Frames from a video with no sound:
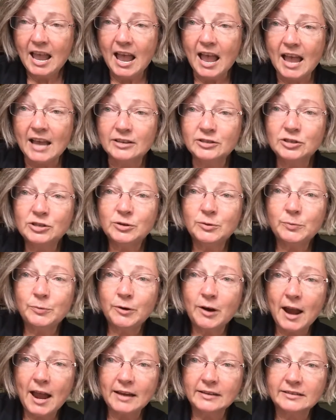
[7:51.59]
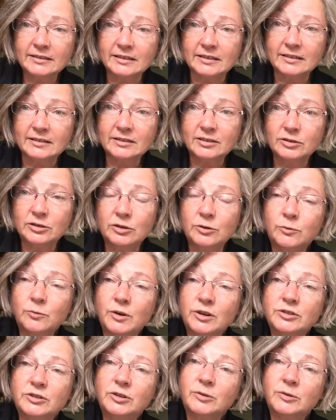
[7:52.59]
As you practice, you want